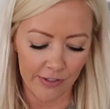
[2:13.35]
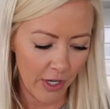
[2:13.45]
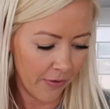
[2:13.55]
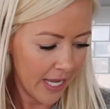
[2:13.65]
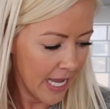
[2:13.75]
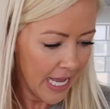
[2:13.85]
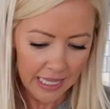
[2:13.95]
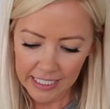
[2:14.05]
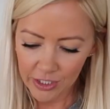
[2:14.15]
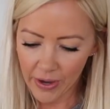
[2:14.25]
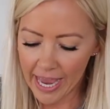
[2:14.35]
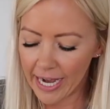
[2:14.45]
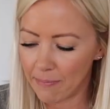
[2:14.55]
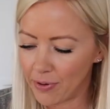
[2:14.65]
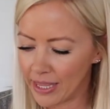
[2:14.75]
So let's go ahead
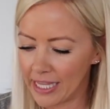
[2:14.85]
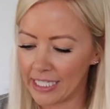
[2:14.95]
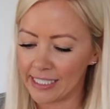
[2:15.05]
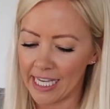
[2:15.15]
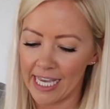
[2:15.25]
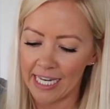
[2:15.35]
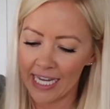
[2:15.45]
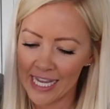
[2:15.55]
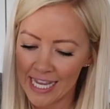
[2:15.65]
and put these in.